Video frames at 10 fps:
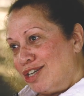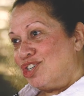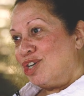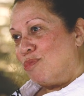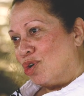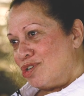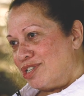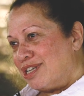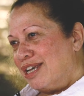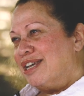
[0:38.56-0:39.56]
she
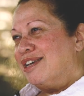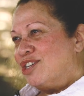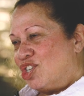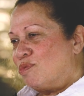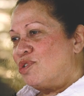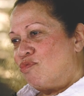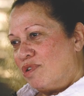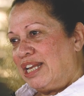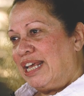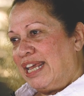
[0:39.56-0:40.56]
was. She was really